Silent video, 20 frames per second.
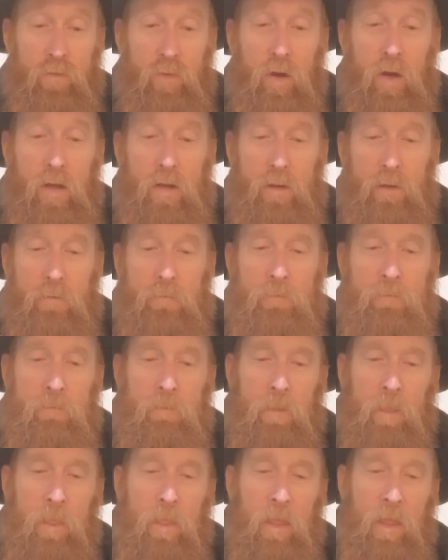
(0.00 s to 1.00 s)
find it.
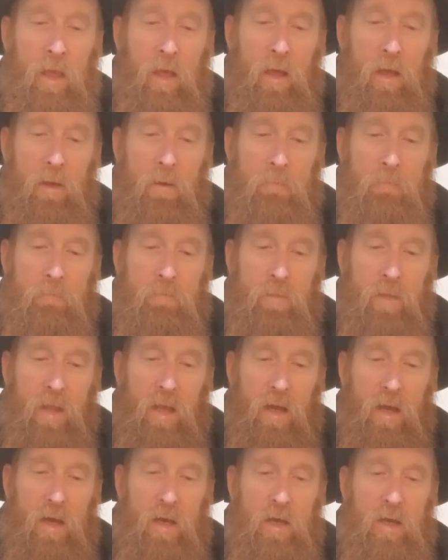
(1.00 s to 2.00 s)

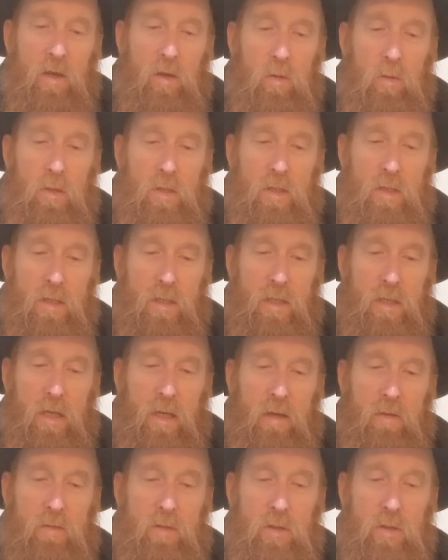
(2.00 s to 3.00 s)
He who
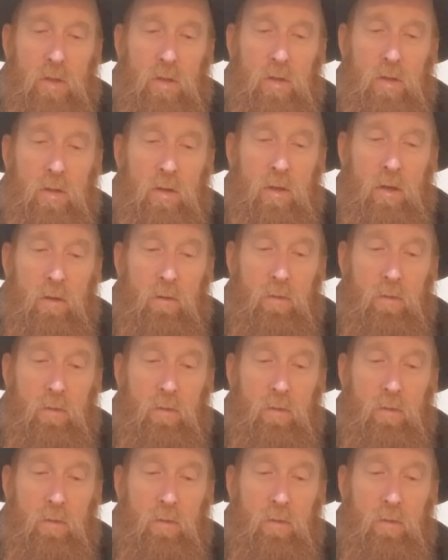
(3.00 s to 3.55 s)
receives you